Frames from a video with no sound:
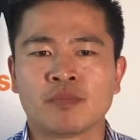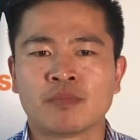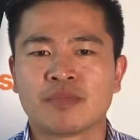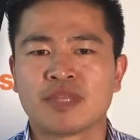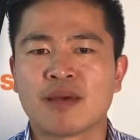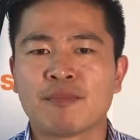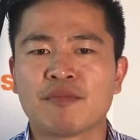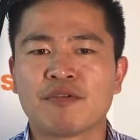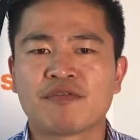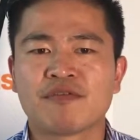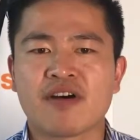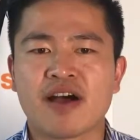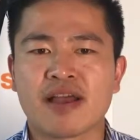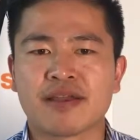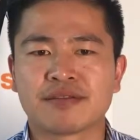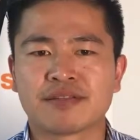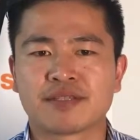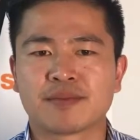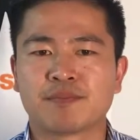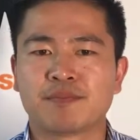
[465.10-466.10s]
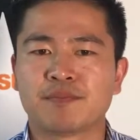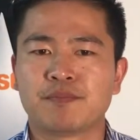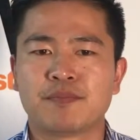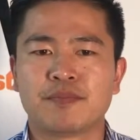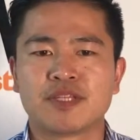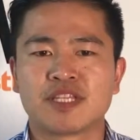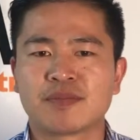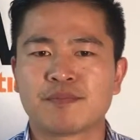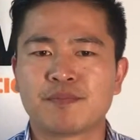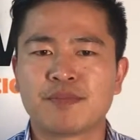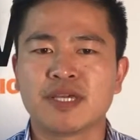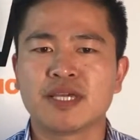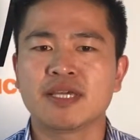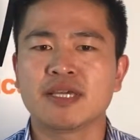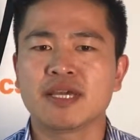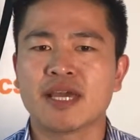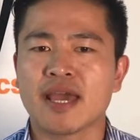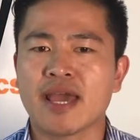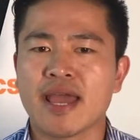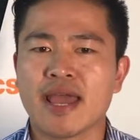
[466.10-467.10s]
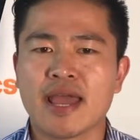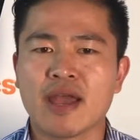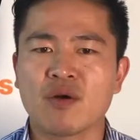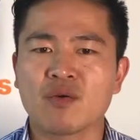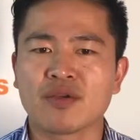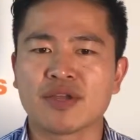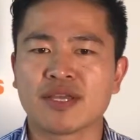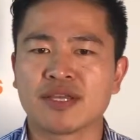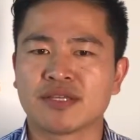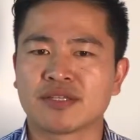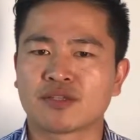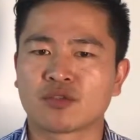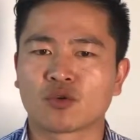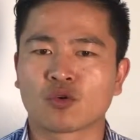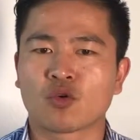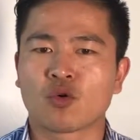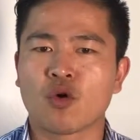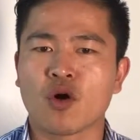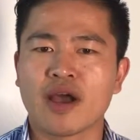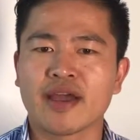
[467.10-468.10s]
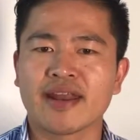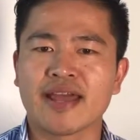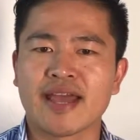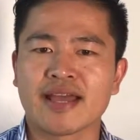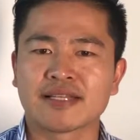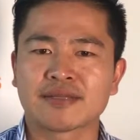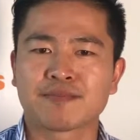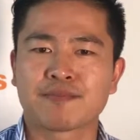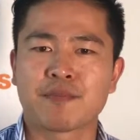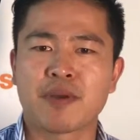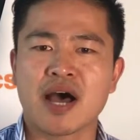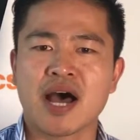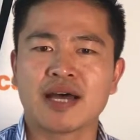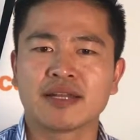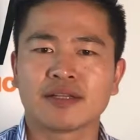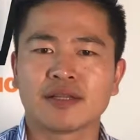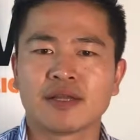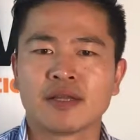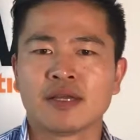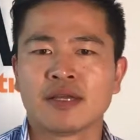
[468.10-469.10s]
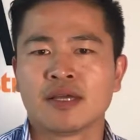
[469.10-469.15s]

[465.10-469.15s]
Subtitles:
Number 5, the BL is required as part